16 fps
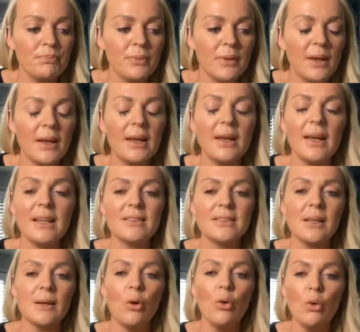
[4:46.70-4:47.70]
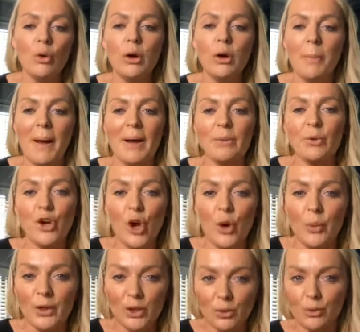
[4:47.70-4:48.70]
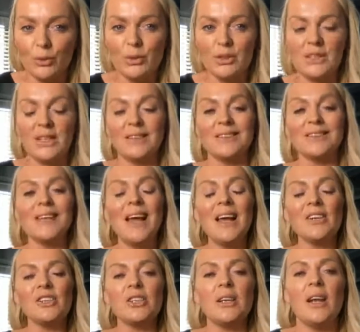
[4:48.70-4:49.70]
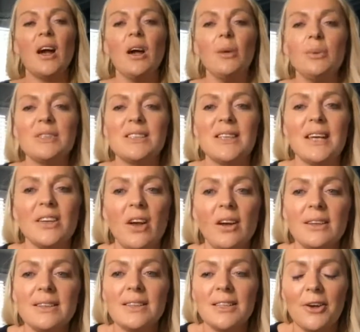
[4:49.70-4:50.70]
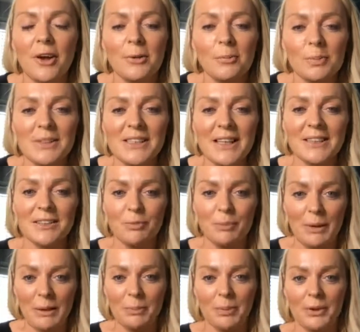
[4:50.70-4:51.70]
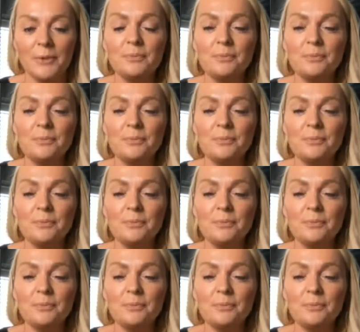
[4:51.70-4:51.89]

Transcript: it's all about knowing your audience. And actually, I would say 99% of people